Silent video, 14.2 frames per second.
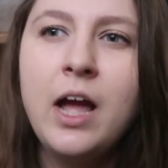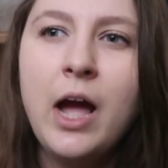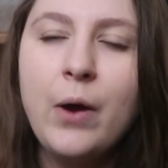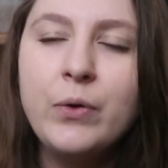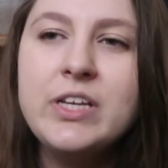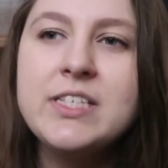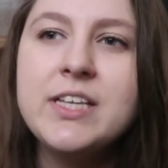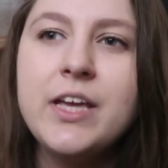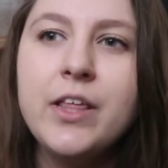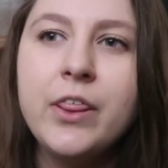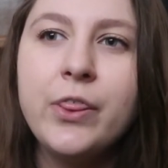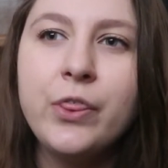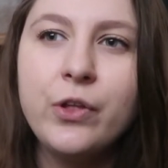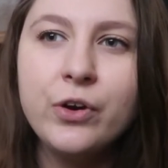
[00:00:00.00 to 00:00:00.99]
I want to
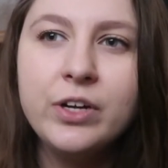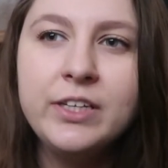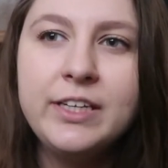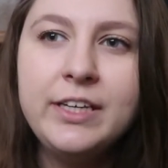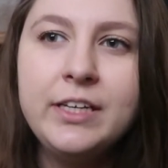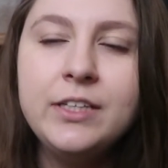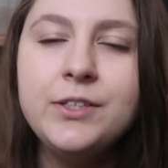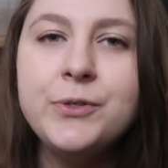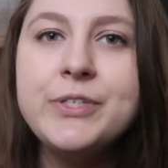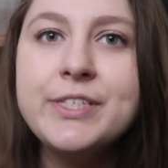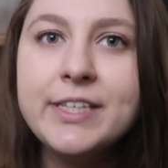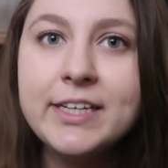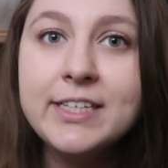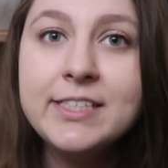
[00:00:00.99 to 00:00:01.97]
say 13 to
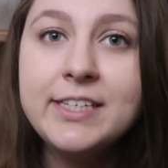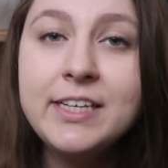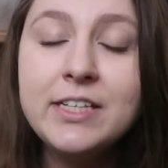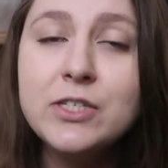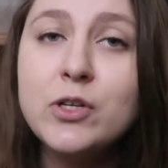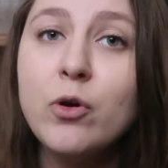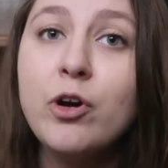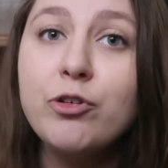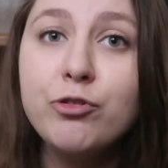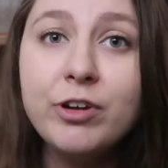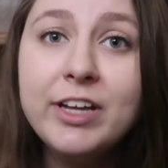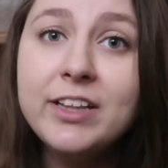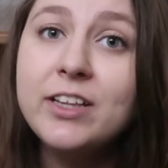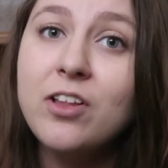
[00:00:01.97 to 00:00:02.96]
16, so a
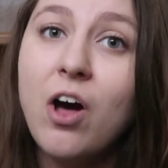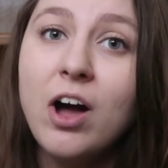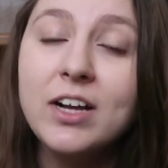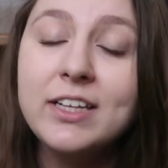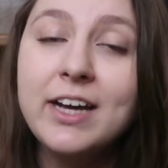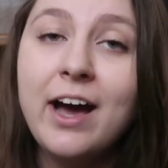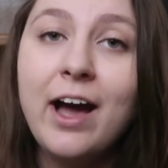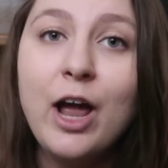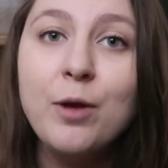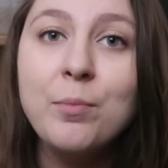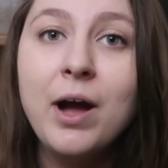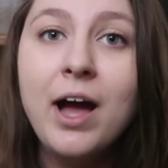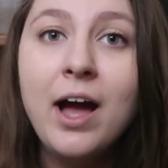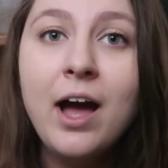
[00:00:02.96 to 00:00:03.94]
really long
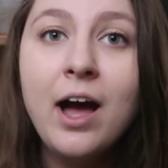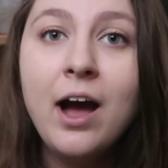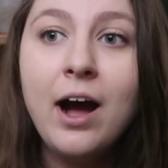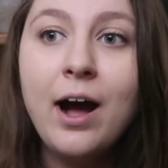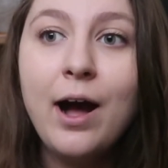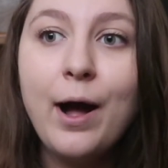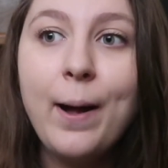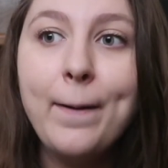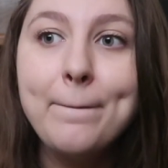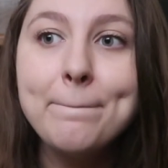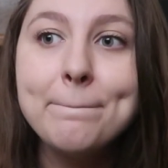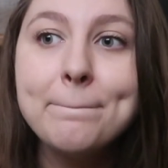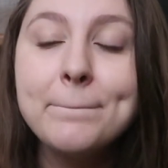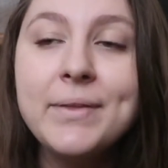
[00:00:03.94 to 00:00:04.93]
time.
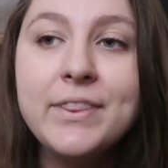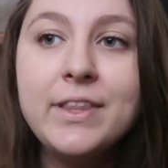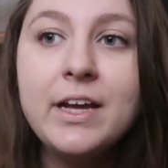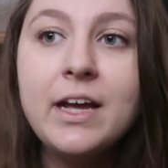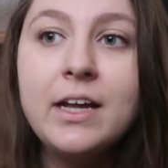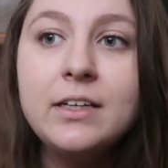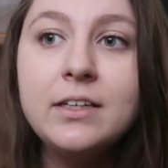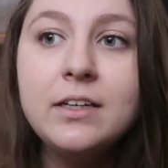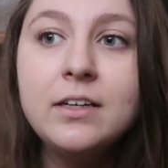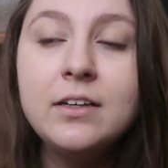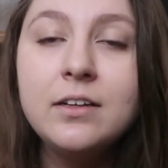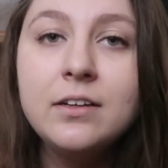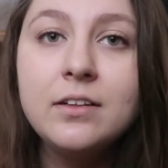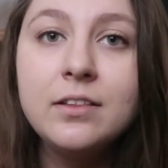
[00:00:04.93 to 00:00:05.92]
But then
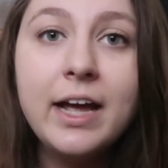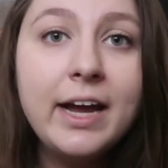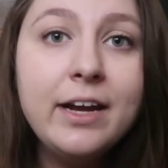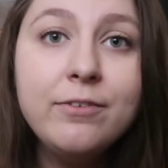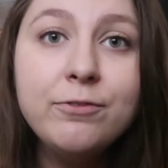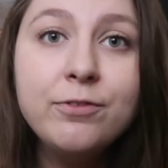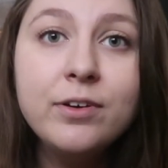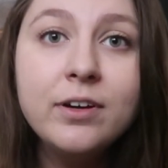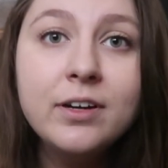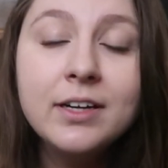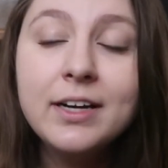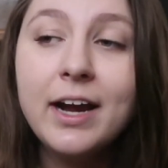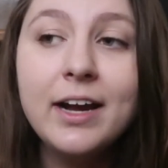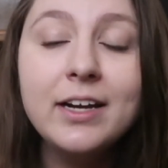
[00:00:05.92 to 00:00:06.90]
life
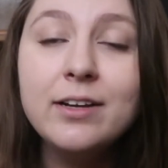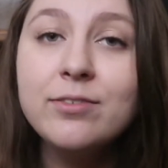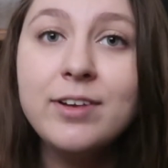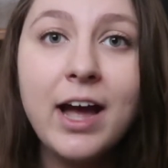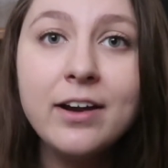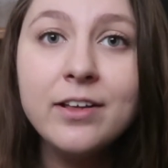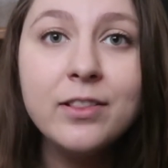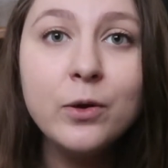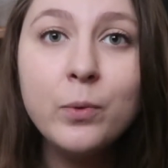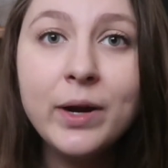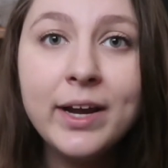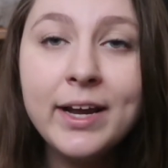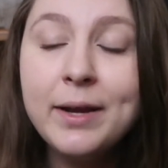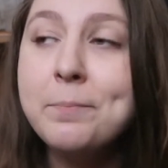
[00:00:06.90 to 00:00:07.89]
kind of got in the
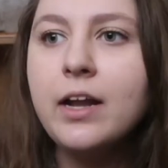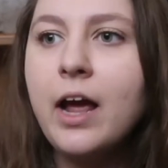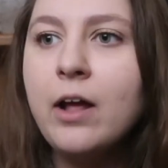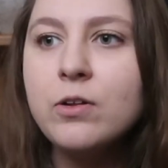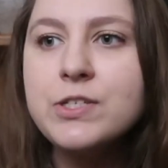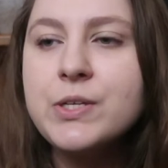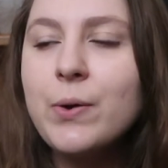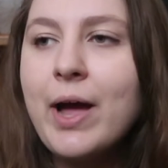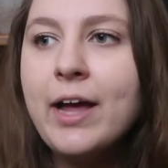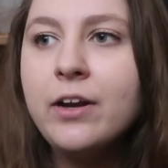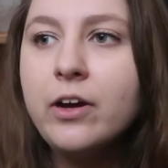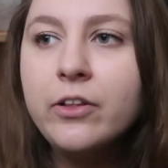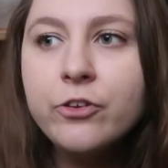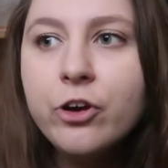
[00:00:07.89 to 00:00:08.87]
way. I also
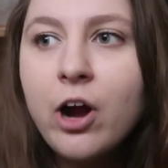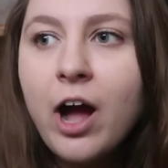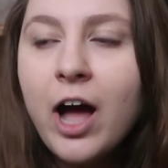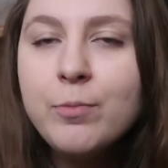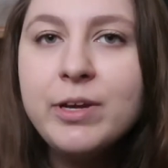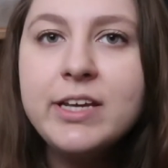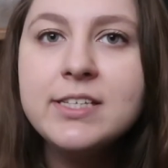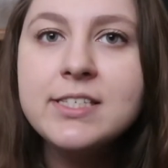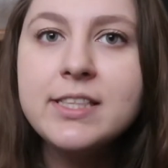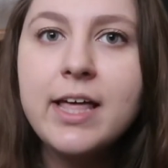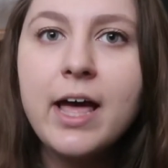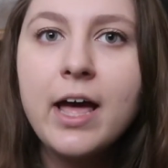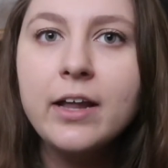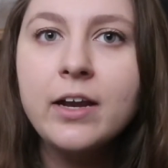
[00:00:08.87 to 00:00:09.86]
had other hobbies
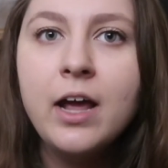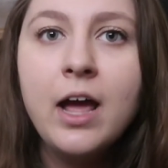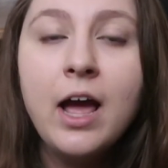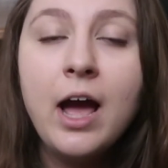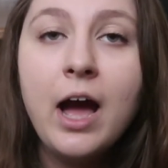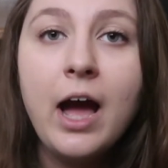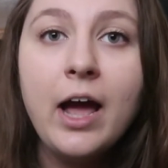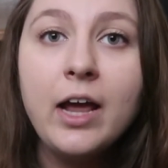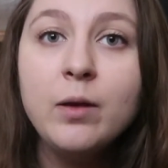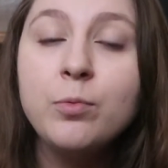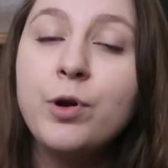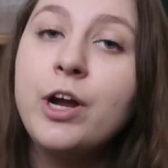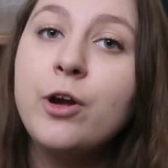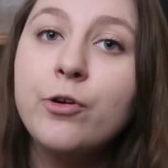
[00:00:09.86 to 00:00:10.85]
that
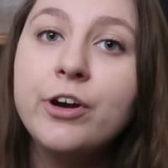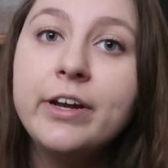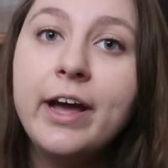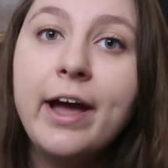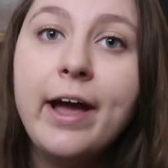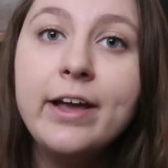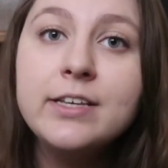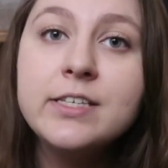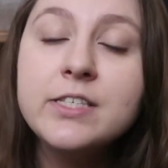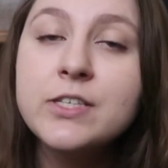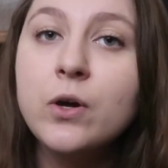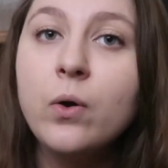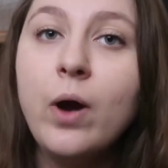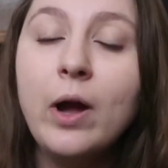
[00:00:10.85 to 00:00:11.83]
I prioritized,
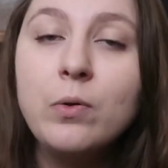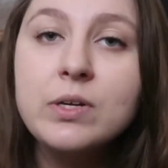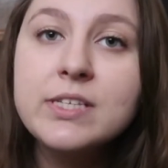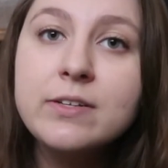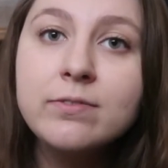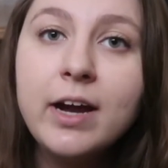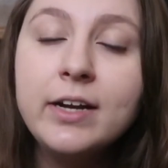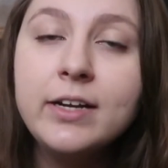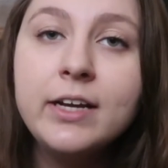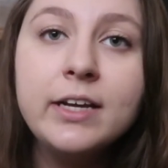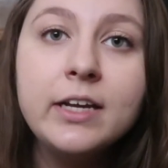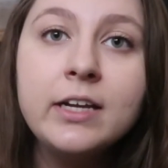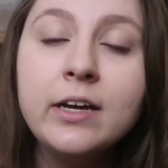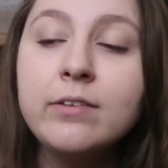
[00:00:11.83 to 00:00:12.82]
so I wasn't
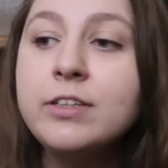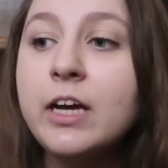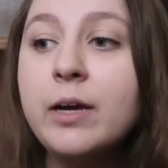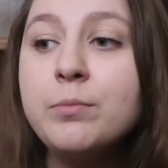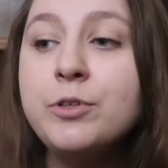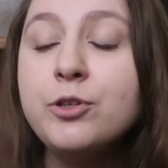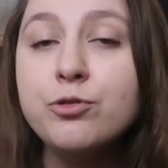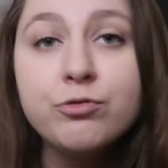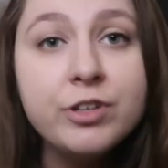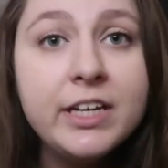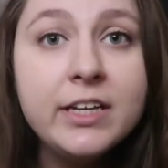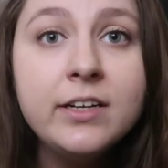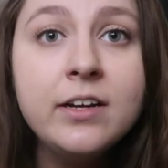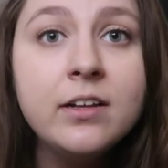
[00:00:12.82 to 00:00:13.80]
finding enough time to
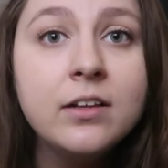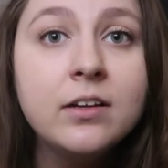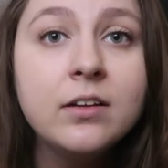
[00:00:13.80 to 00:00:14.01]
read